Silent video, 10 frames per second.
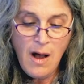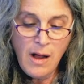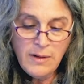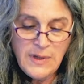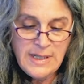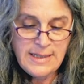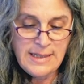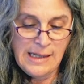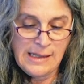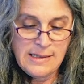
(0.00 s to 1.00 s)
All of these
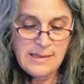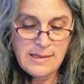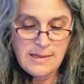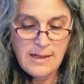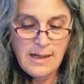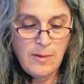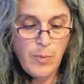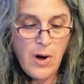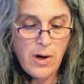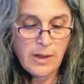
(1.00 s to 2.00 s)
things, in
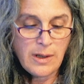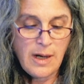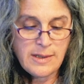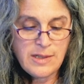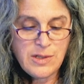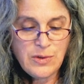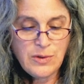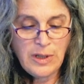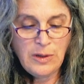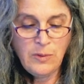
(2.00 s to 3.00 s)
part,
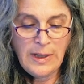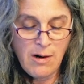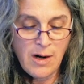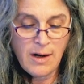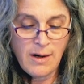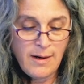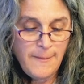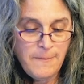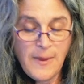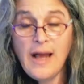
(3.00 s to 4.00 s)
constitute who we are
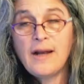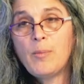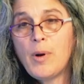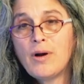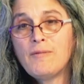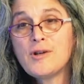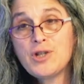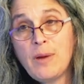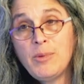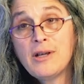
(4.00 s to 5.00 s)
and are part of our
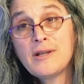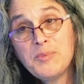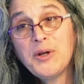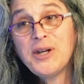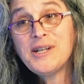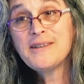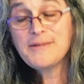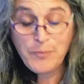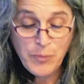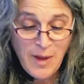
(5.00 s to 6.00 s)
shopping experience.